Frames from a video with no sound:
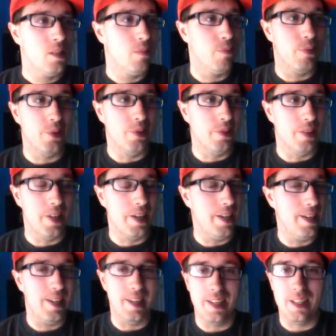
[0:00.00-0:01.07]
But,
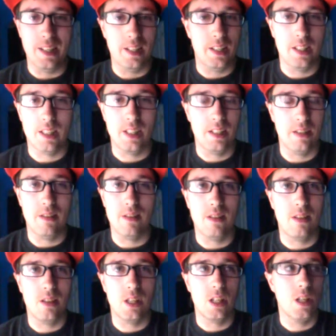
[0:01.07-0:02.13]
uh,
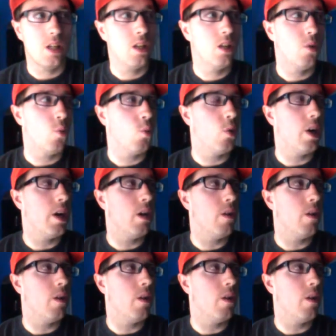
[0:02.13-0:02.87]
it's. Wow.